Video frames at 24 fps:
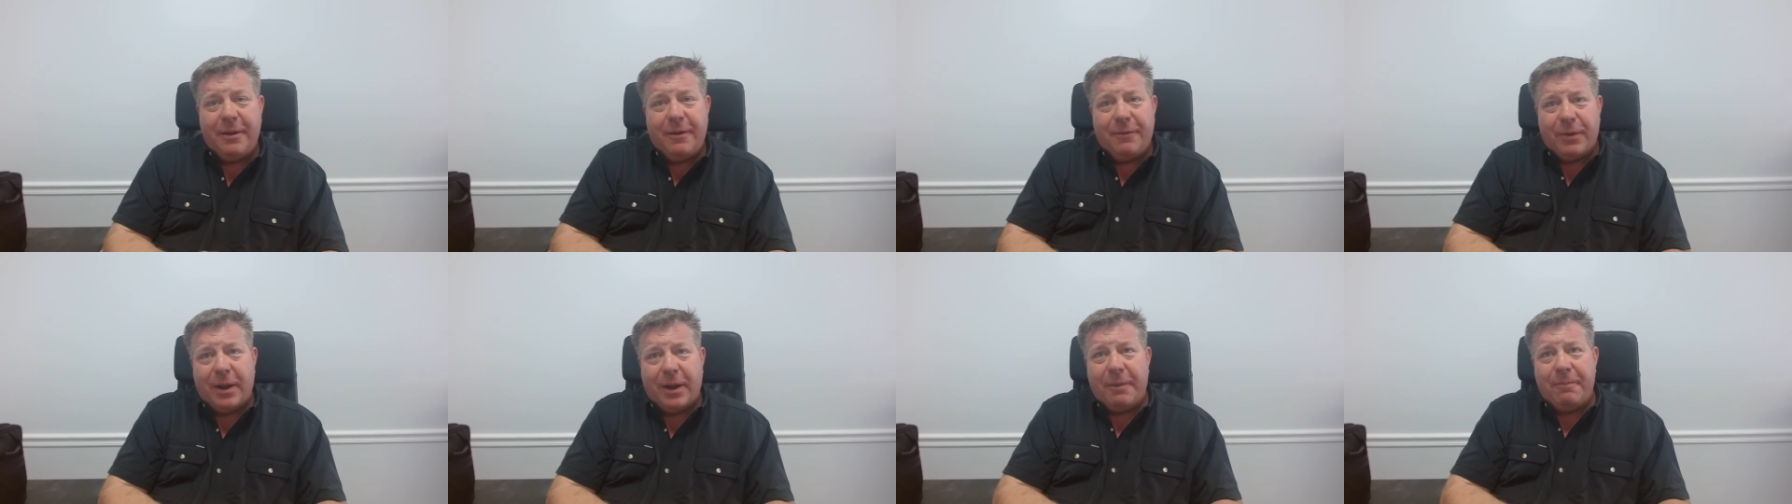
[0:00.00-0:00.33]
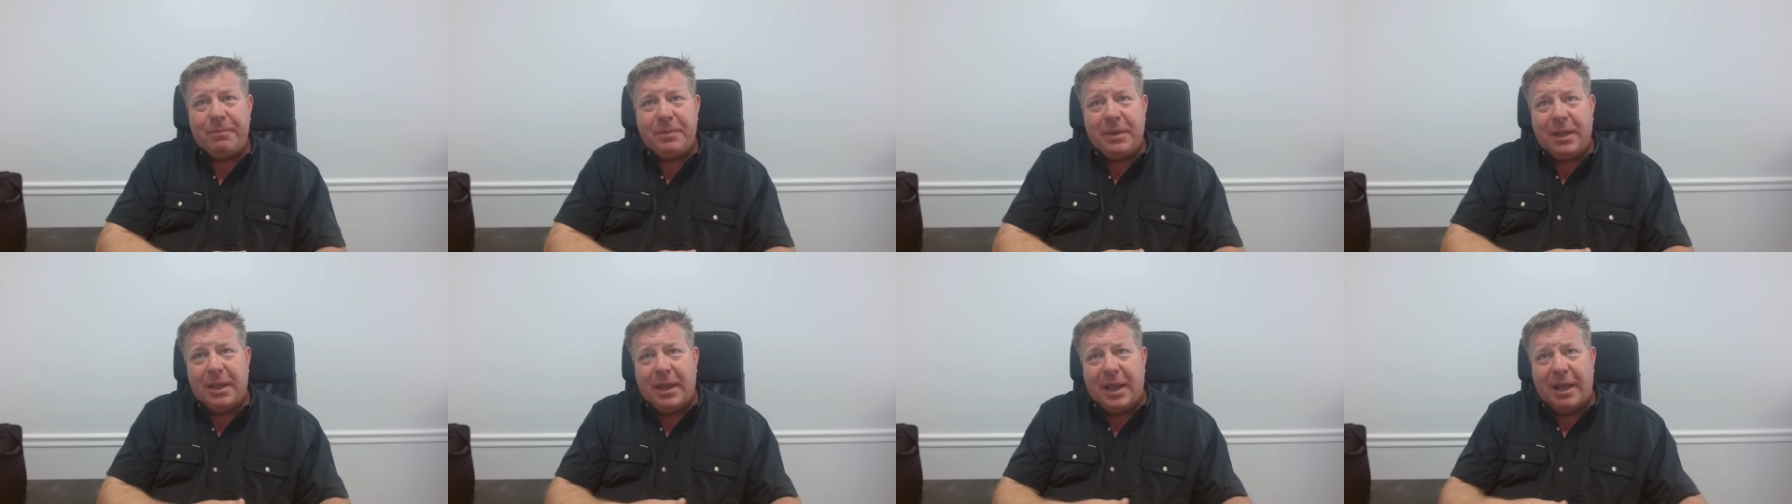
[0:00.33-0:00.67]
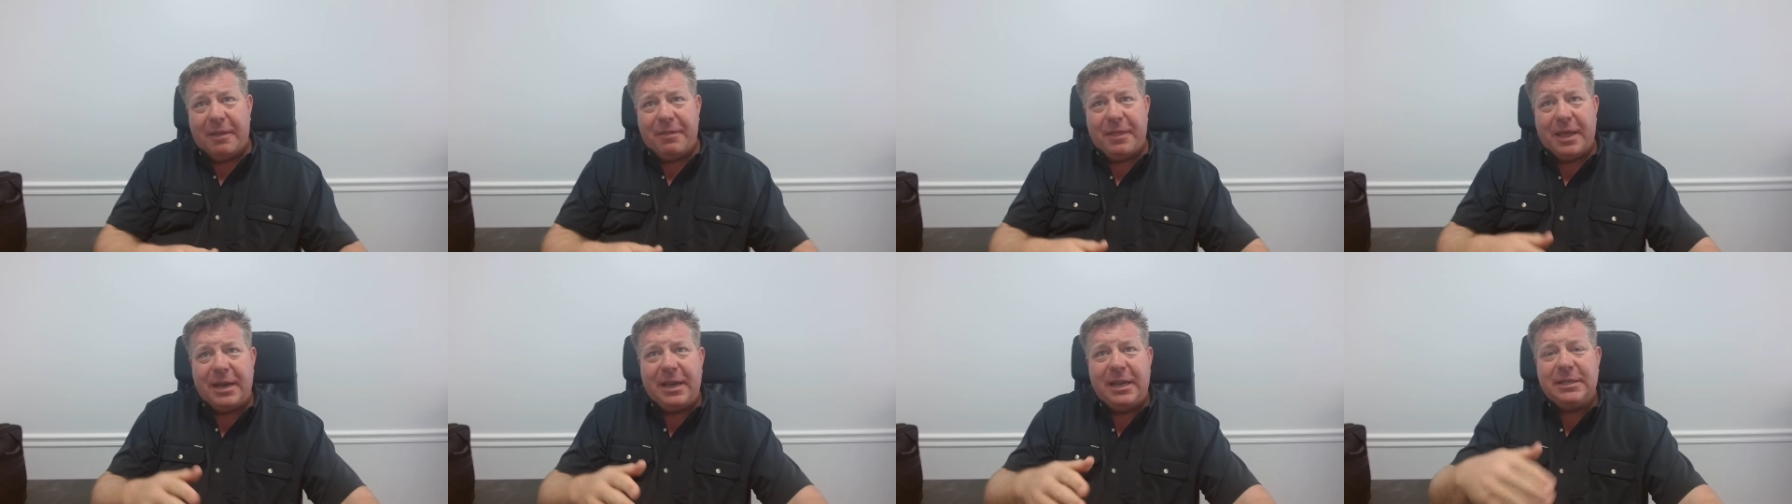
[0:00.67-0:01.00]
right?
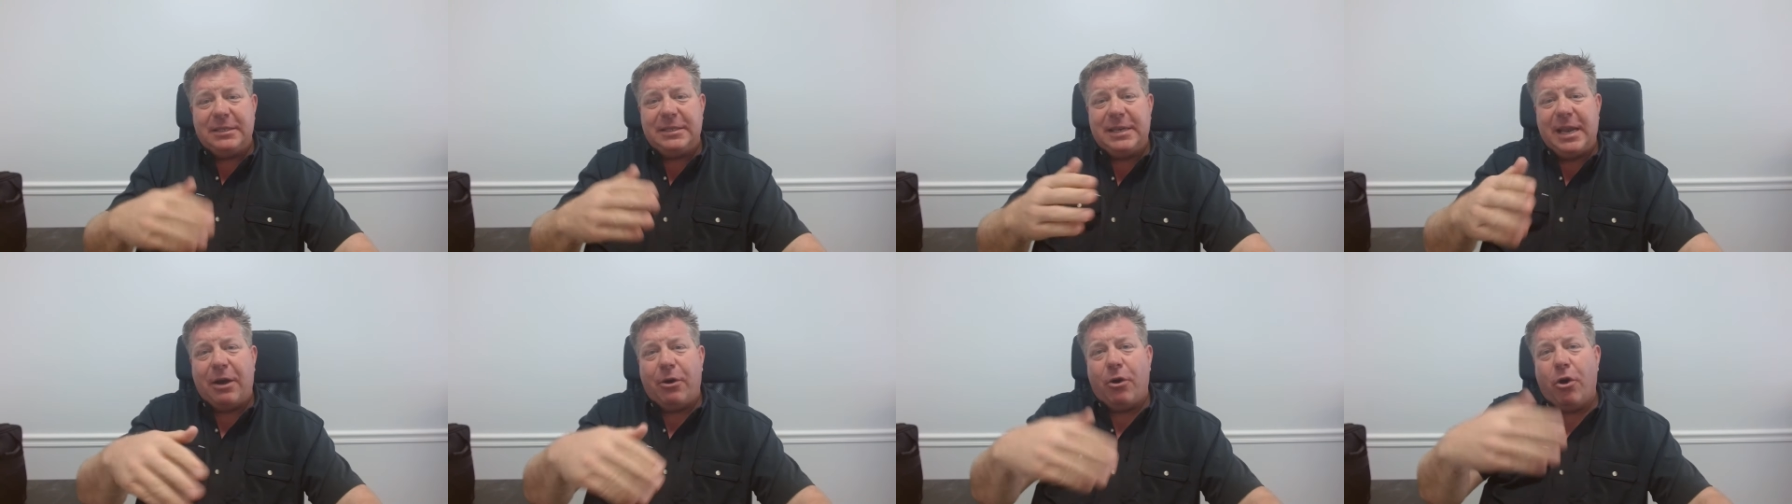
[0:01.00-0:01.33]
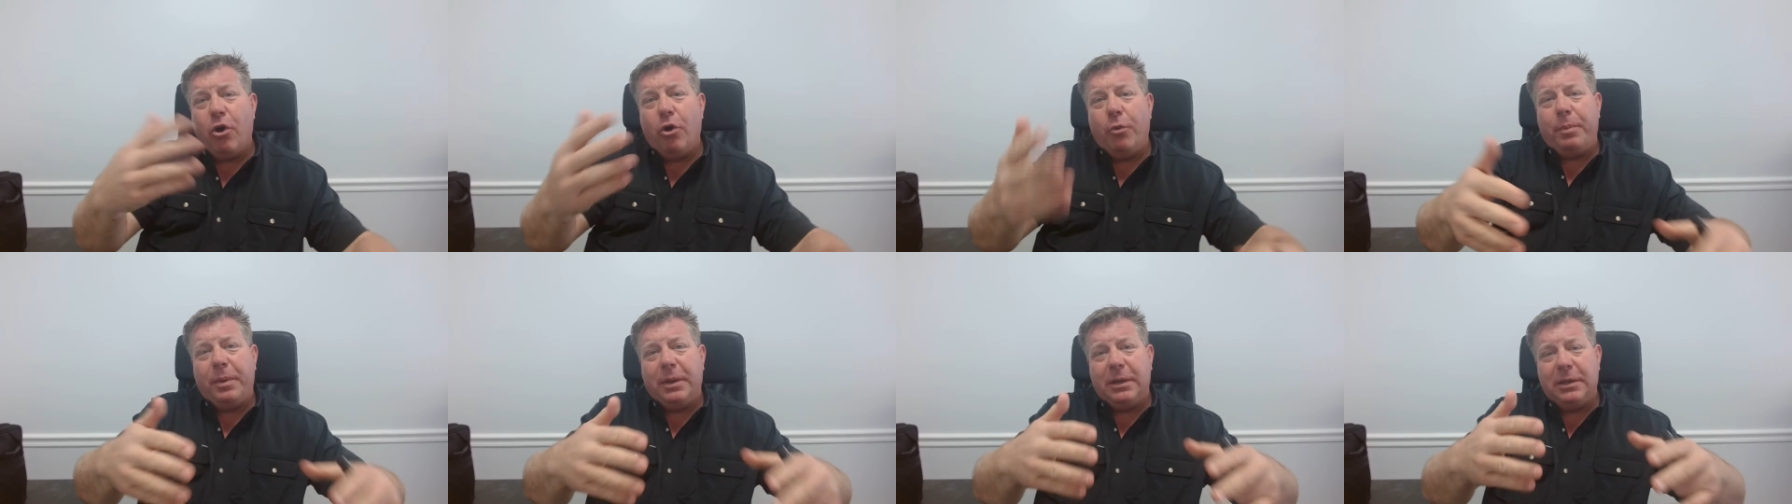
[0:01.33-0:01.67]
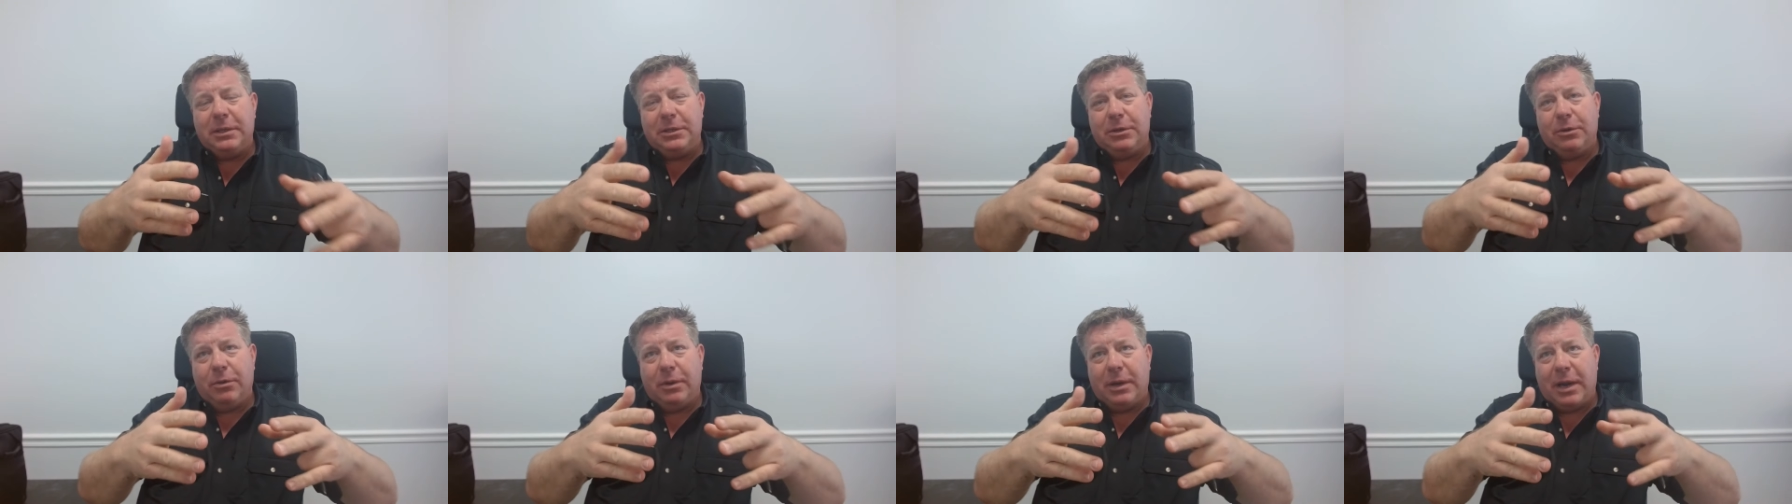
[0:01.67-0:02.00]
And then he's now open
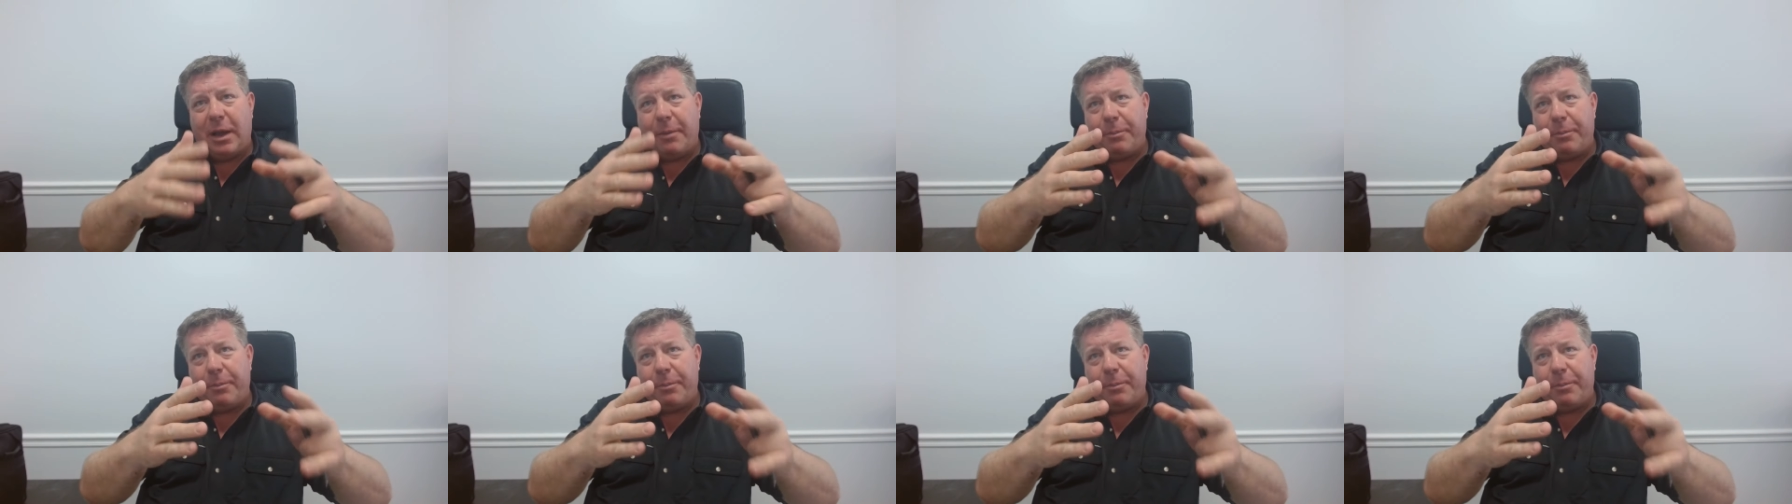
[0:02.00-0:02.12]
to an